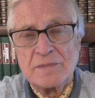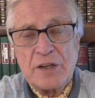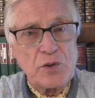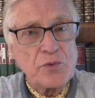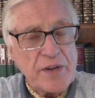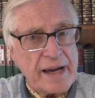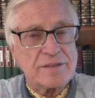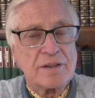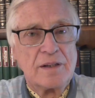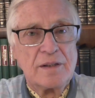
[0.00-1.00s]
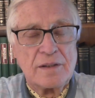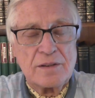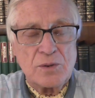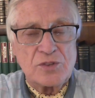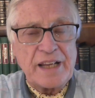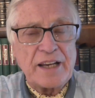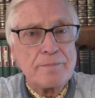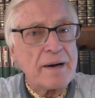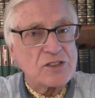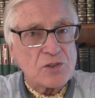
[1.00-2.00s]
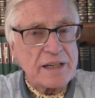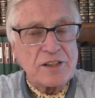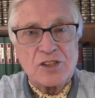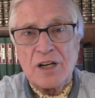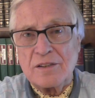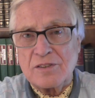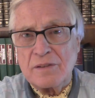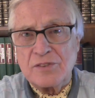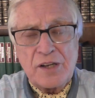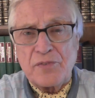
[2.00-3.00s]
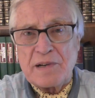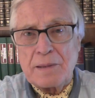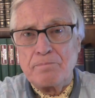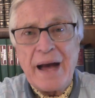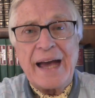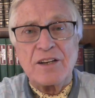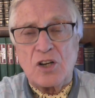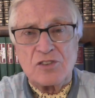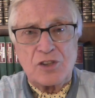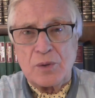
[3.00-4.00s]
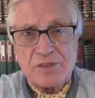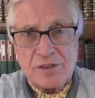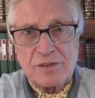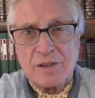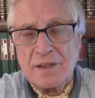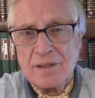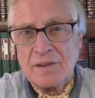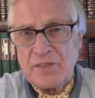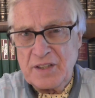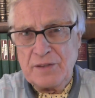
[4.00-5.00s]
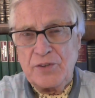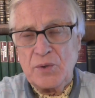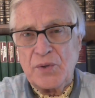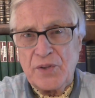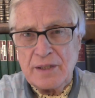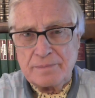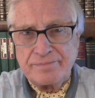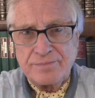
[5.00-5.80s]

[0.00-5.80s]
If you're fat, you stand a much greater chance of suffering bad consequences than if you're thin.